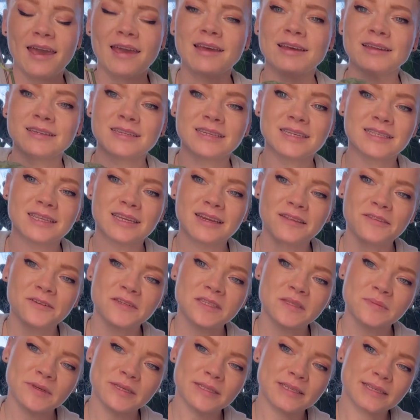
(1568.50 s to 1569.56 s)
And it's another
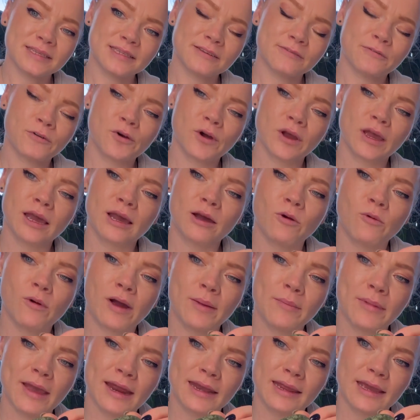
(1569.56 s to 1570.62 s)
species of Hoya
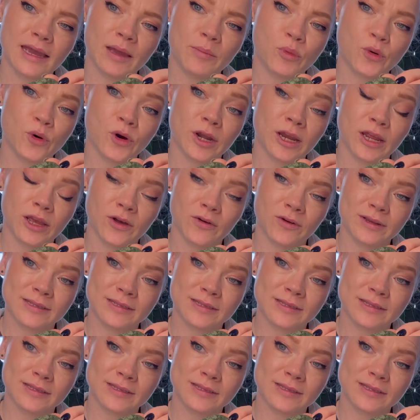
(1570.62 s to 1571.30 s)
Wymanii Borneo.